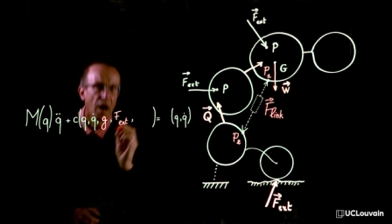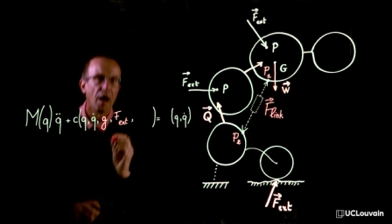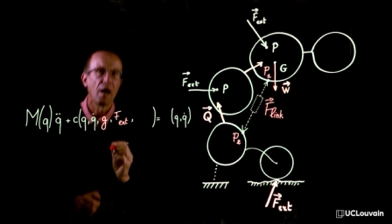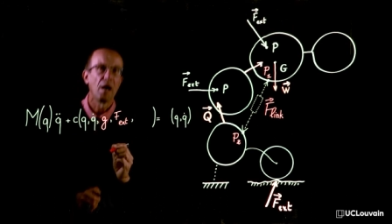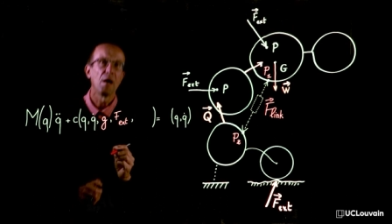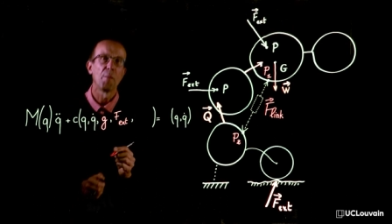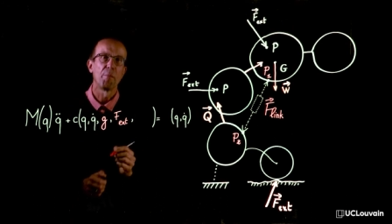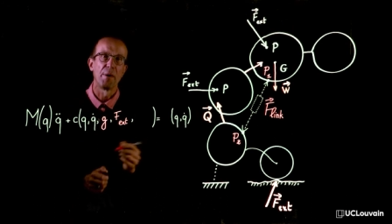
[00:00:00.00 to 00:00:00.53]

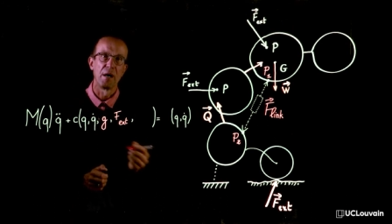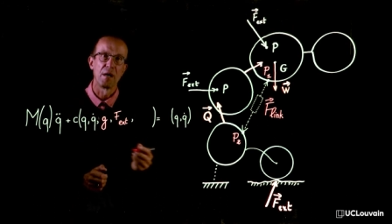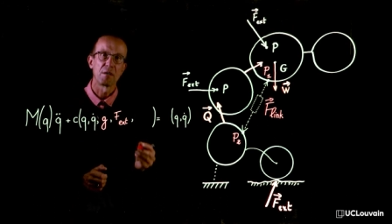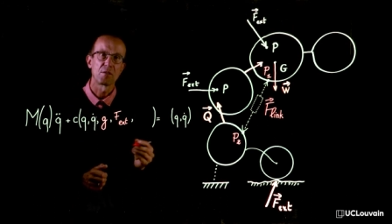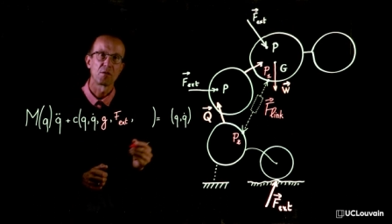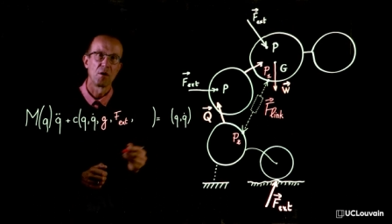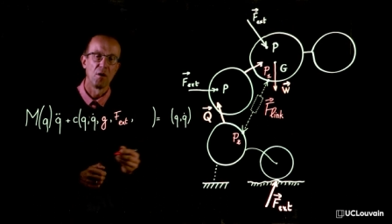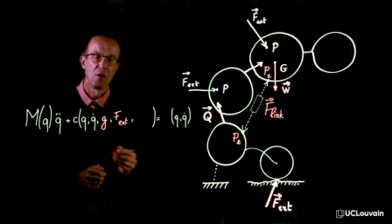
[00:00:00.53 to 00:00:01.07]
are
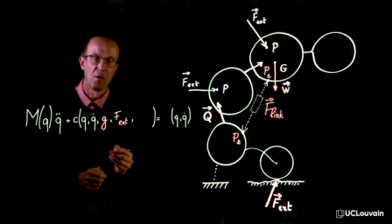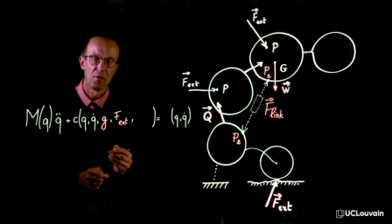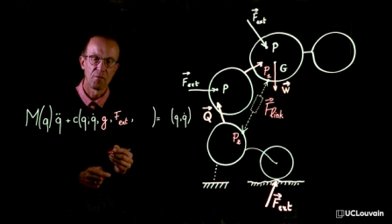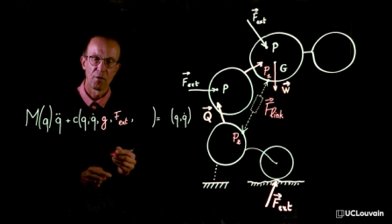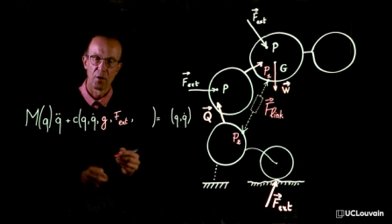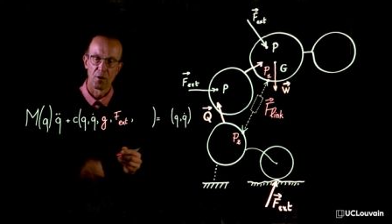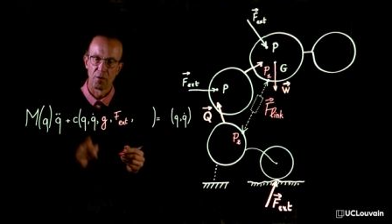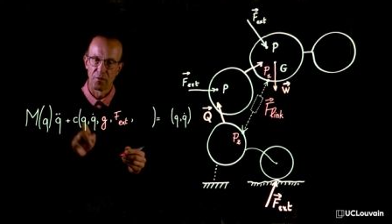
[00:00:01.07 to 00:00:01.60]
part of
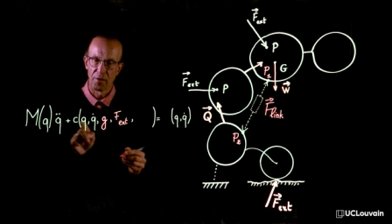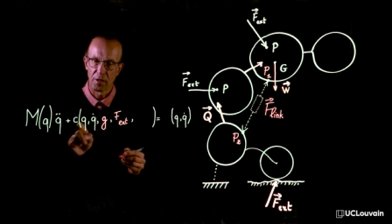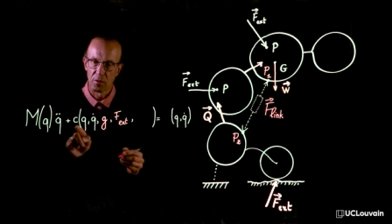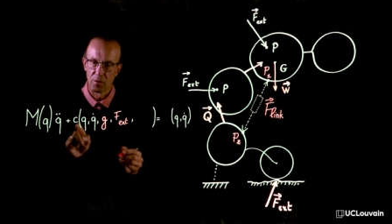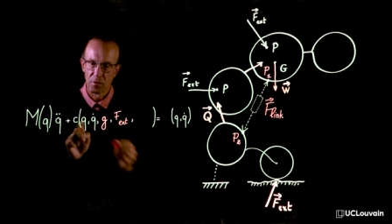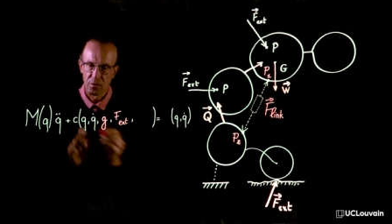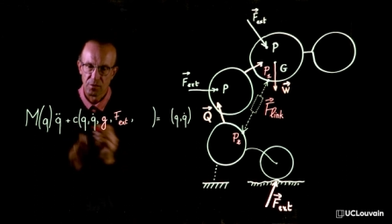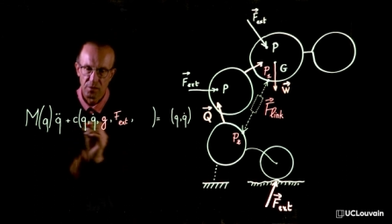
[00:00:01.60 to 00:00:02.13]
the
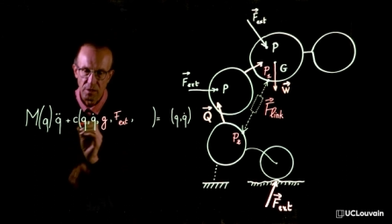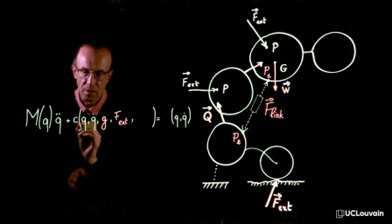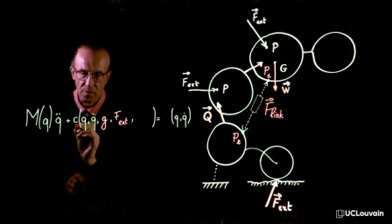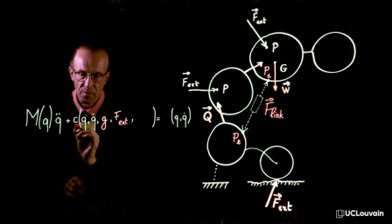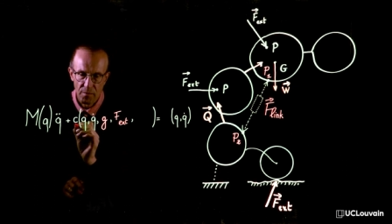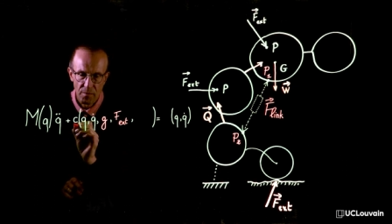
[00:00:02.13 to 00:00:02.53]
vector C.